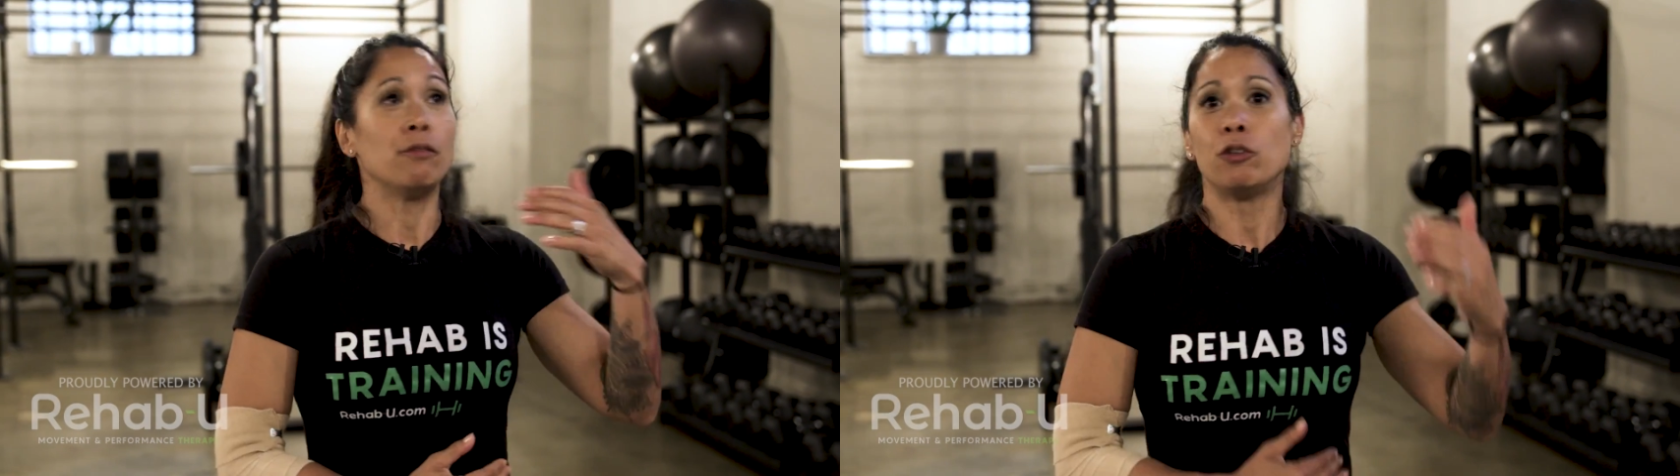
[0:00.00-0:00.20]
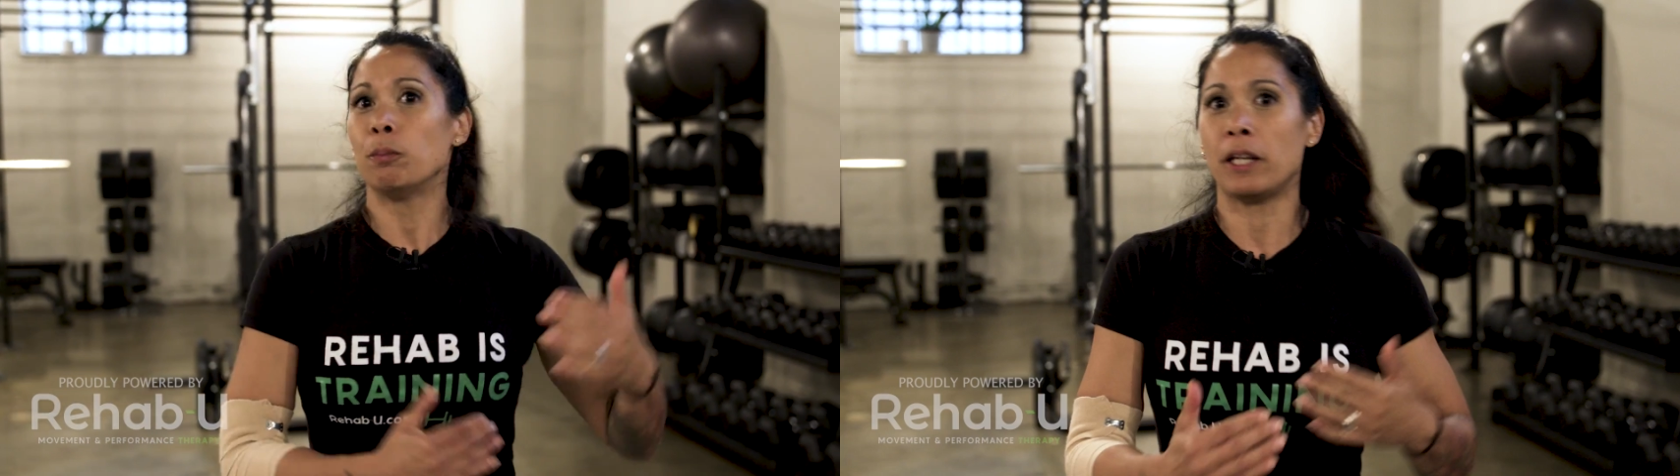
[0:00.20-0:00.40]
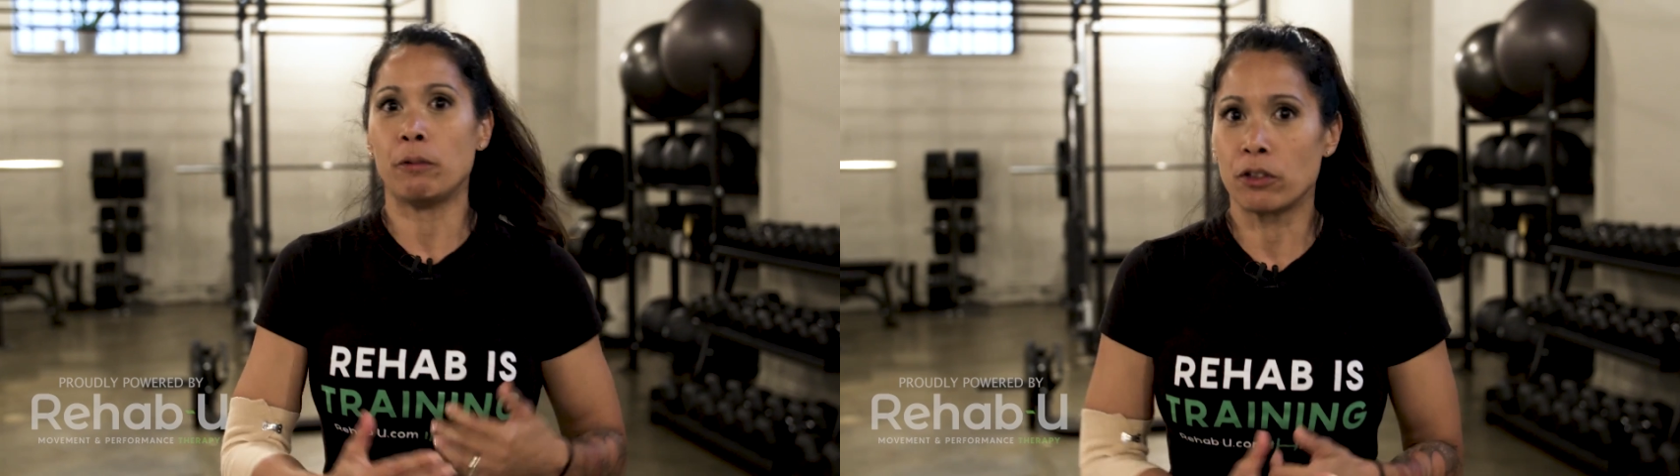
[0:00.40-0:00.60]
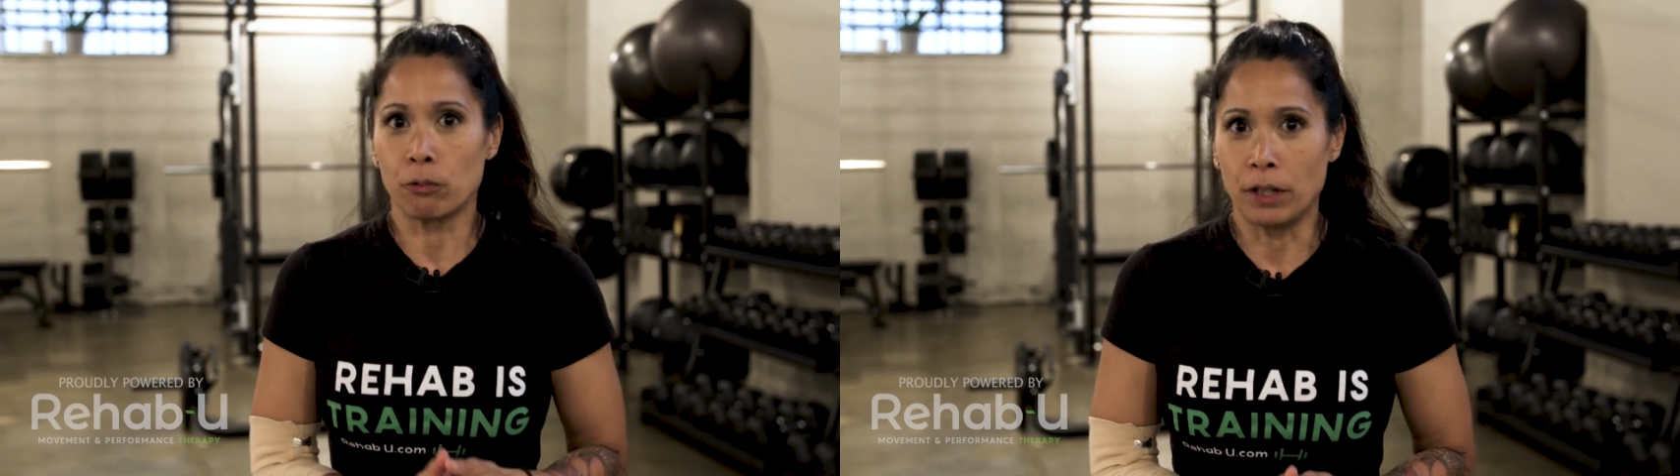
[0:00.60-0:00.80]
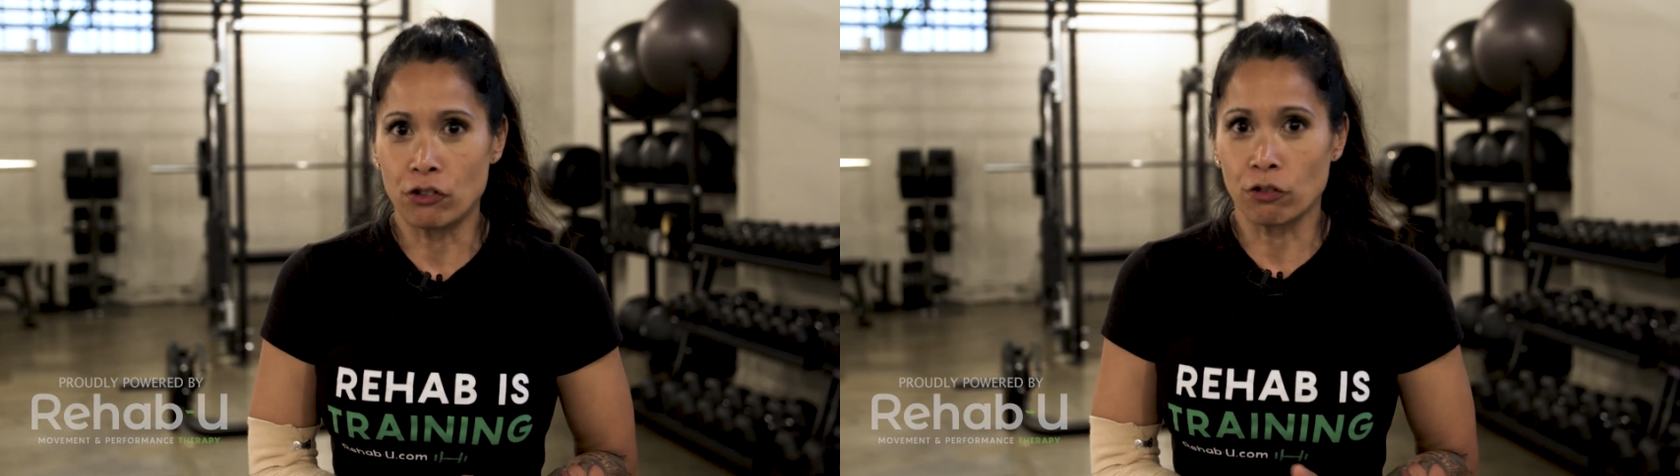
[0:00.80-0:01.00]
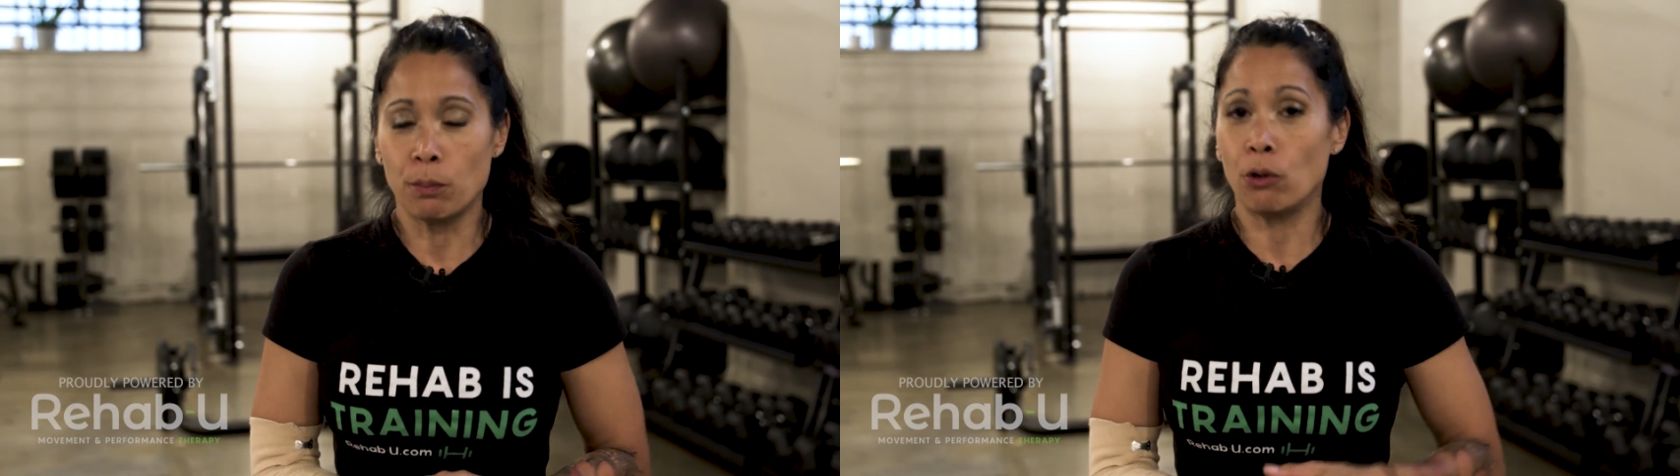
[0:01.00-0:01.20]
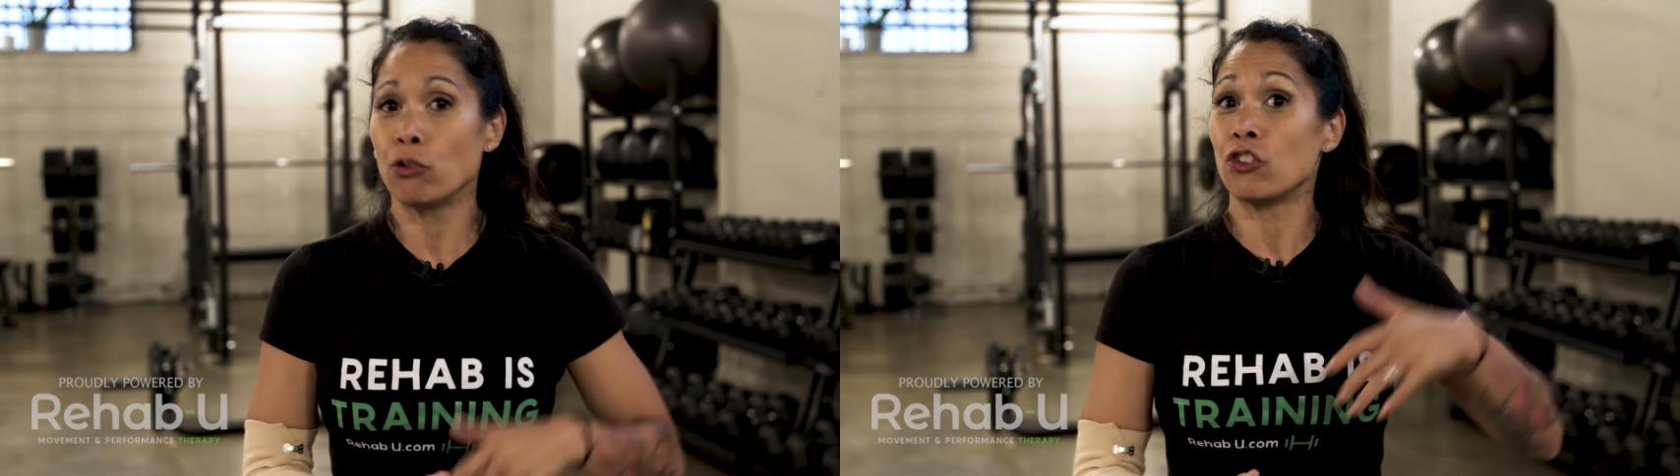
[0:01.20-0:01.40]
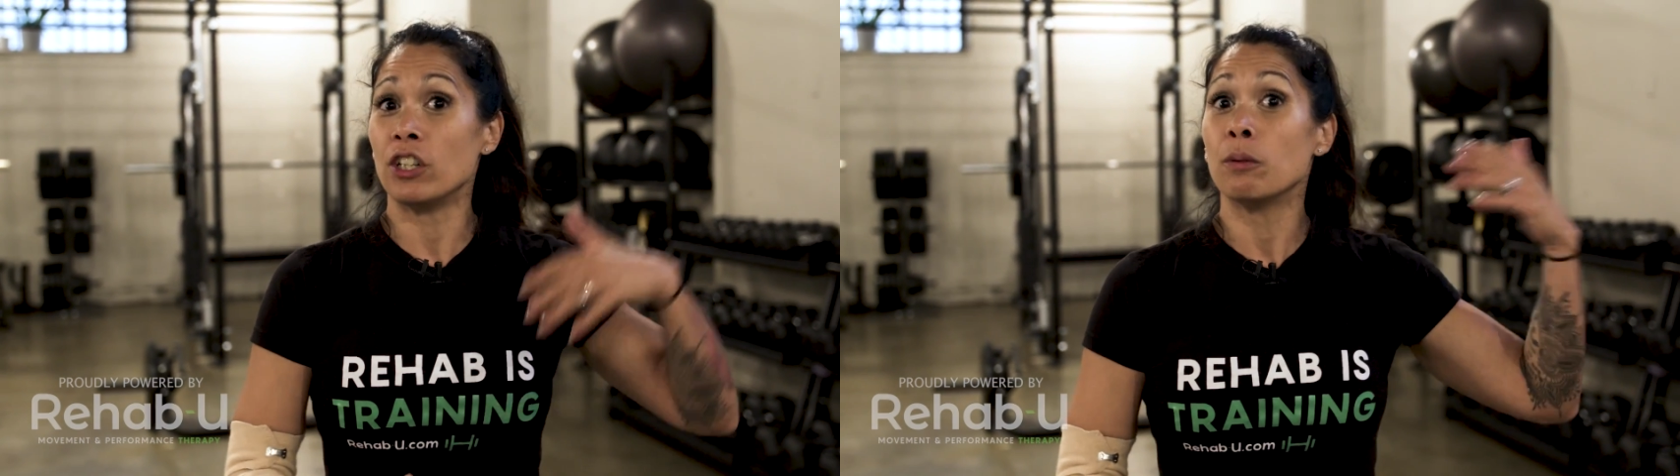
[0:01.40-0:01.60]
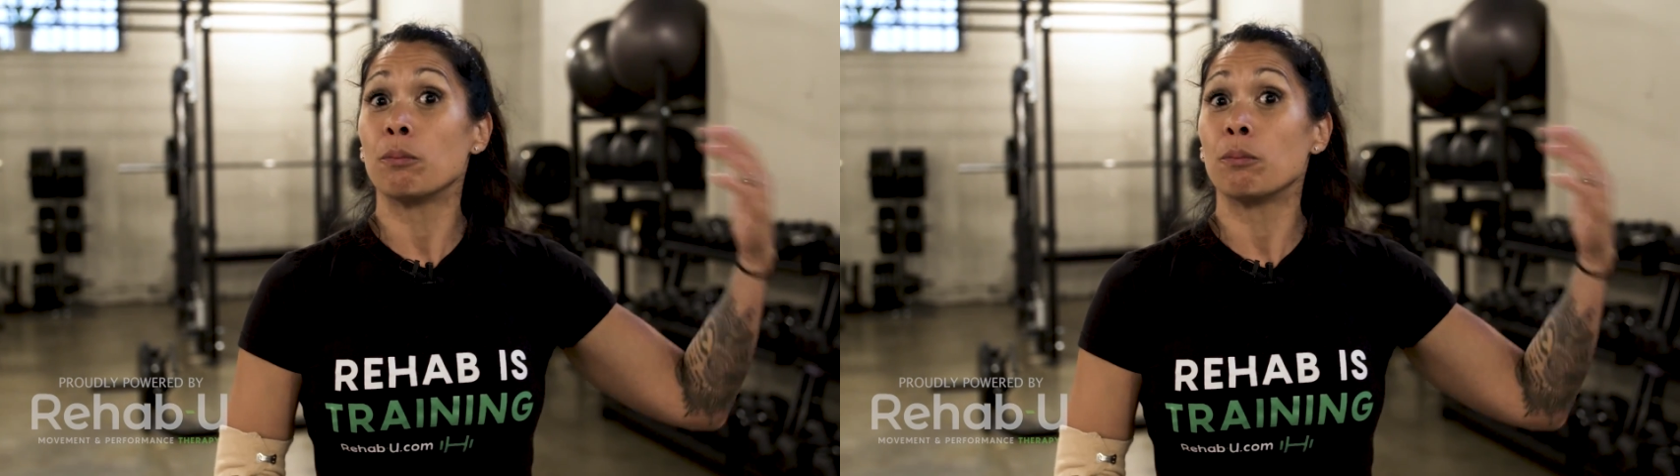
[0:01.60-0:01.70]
If you play with the range of motion,